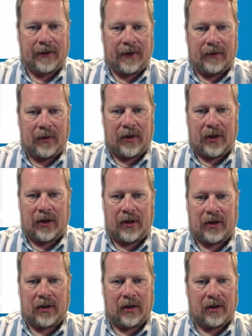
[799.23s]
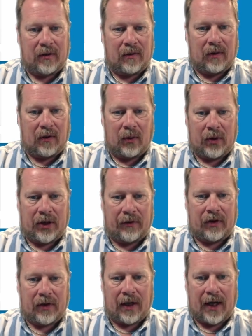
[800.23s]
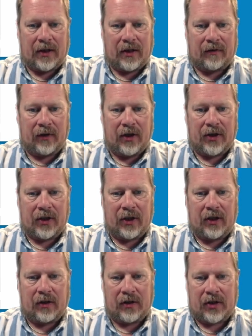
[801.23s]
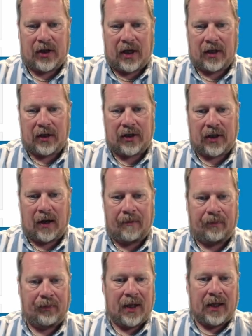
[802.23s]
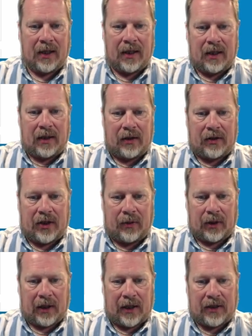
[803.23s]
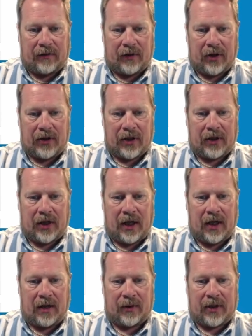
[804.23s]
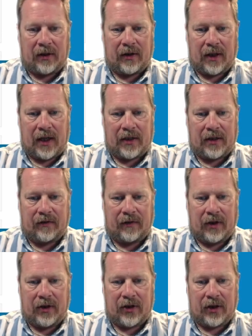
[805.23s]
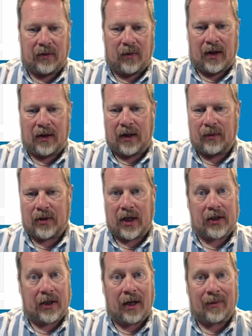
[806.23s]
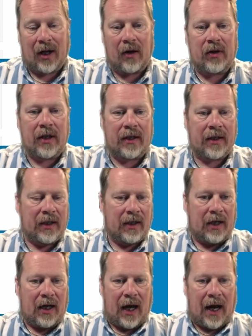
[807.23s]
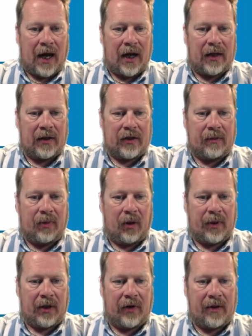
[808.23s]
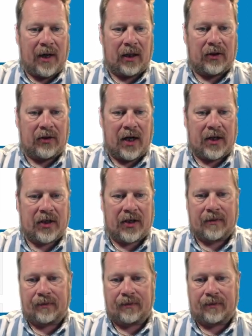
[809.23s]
which always gives you the latest version, and you can see that you can see what the latest version is here. We tell you the latest version and when it was actually uploaded, and you pop in your email address,